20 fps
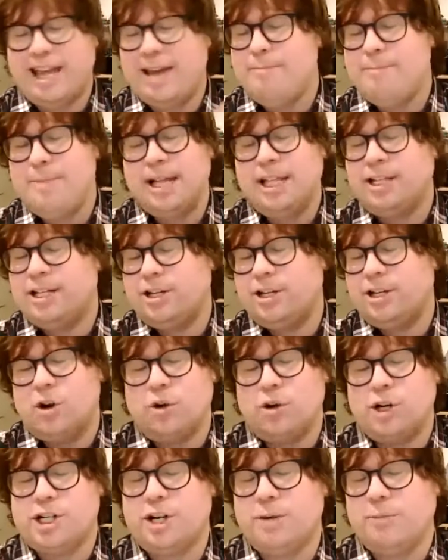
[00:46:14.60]
militant
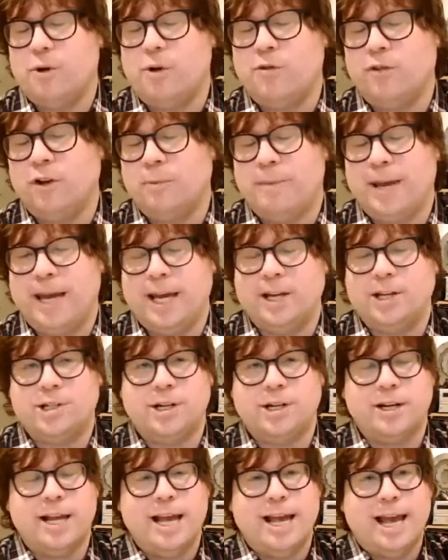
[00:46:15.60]
ownership over a page,
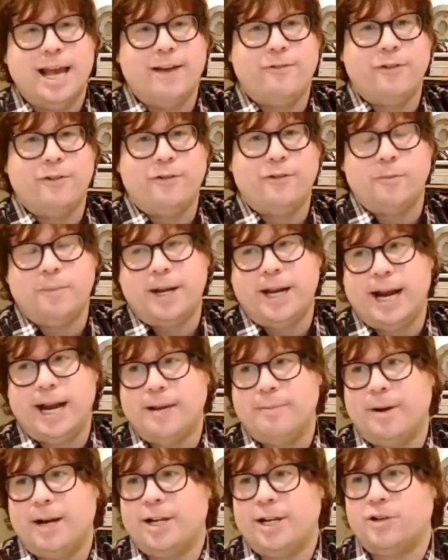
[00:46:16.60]
and heaven forbid
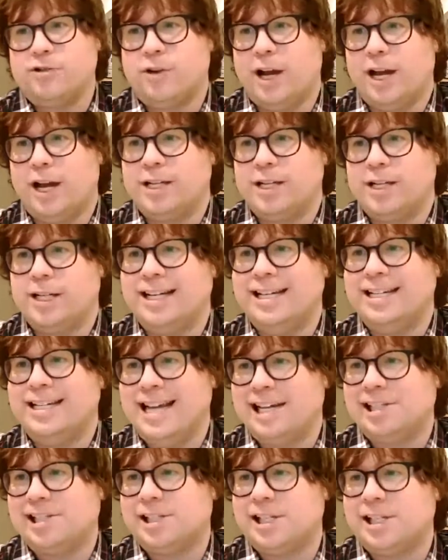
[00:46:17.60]
anybody try to
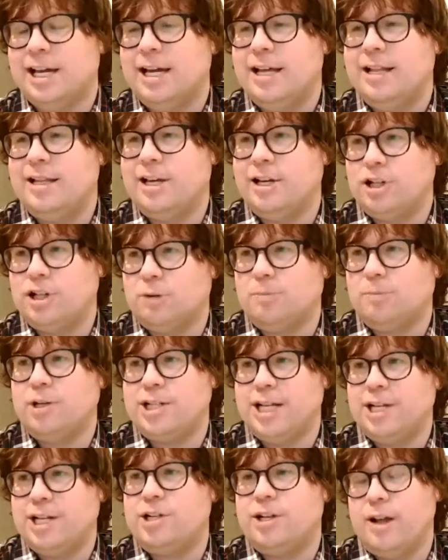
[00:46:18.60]
contest the
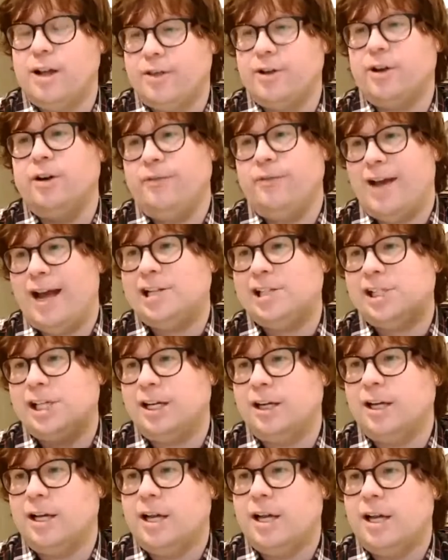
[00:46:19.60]
interpretation that they're
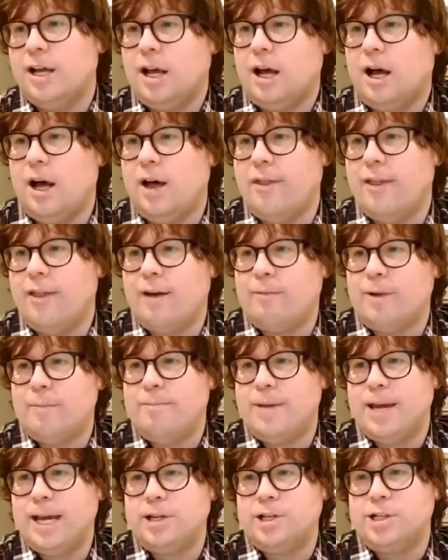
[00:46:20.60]
advancing on that
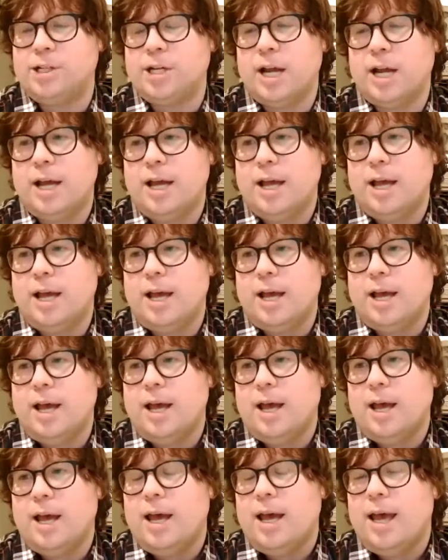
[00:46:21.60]
web page.
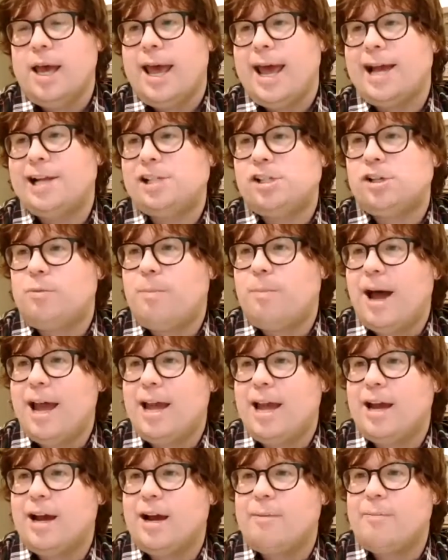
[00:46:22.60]
And so my
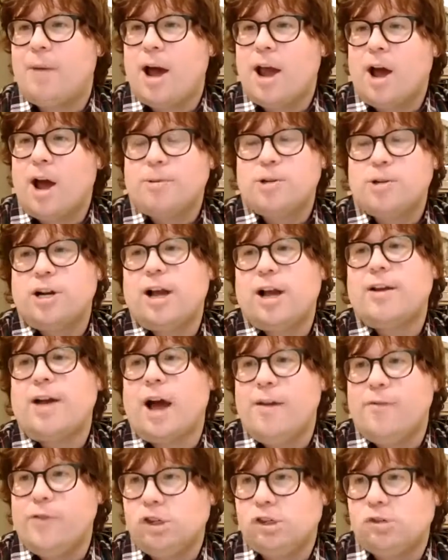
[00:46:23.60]
option,
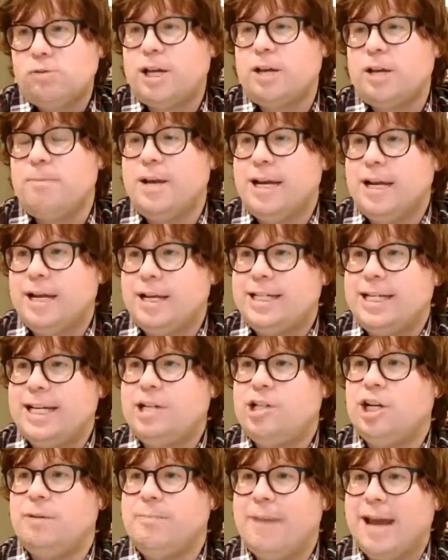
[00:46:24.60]
I've used Wikipedia in
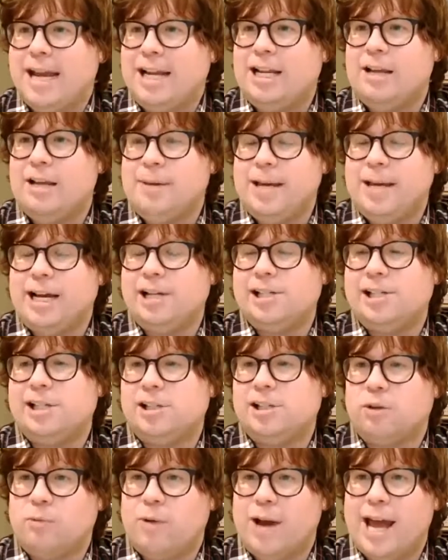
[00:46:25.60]
teaching mainly because
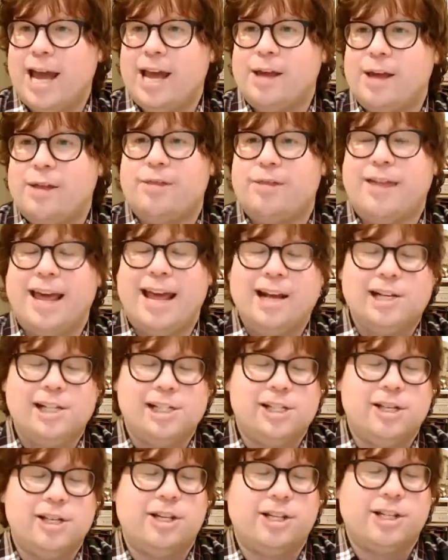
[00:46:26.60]
it's a way,
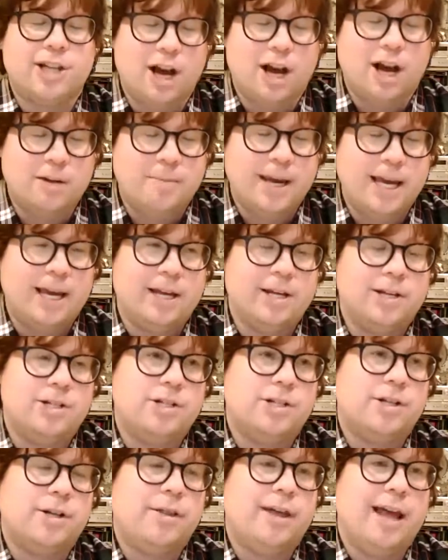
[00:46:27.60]
thanks to the talk
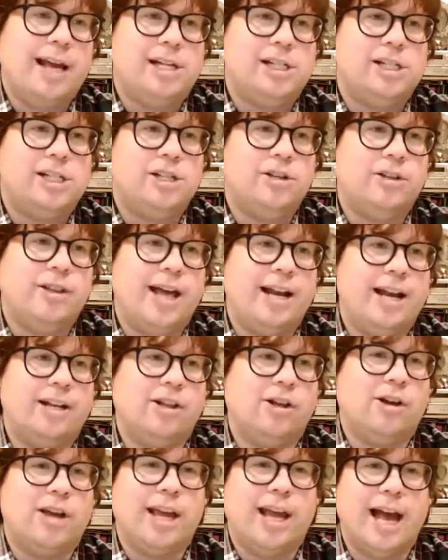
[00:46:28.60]
page, thanks to then
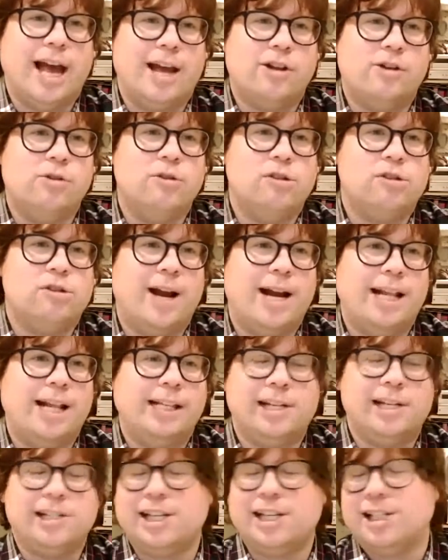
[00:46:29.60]
looking at who's
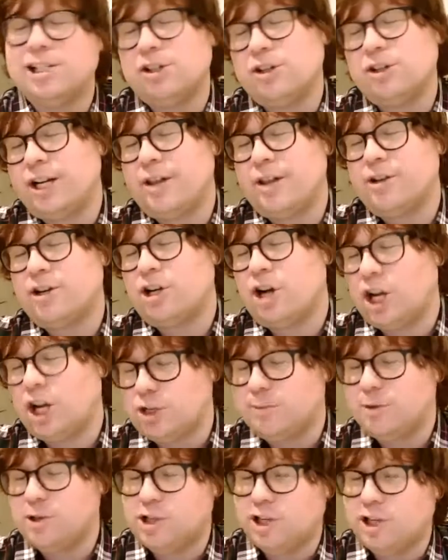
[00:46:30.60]
writing this, let's look at other
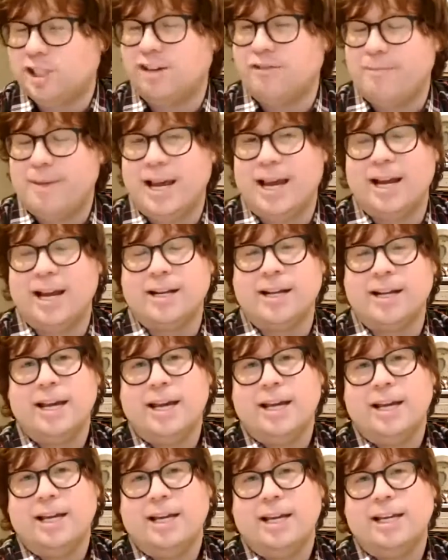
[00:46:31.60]
contributions they've made,
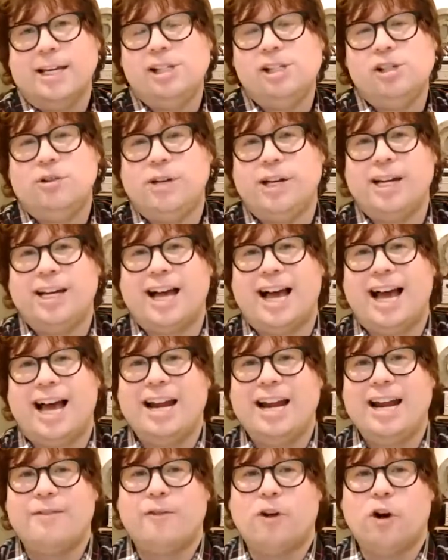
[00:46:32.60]
is you can
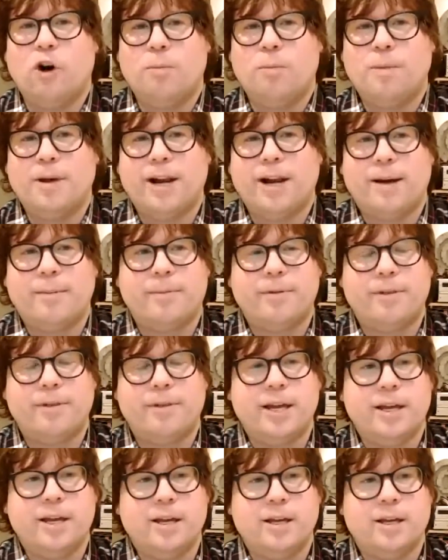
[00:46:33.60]
kind of open up
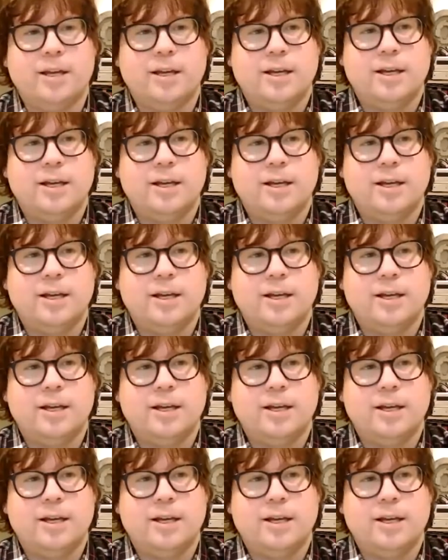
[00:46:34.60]
the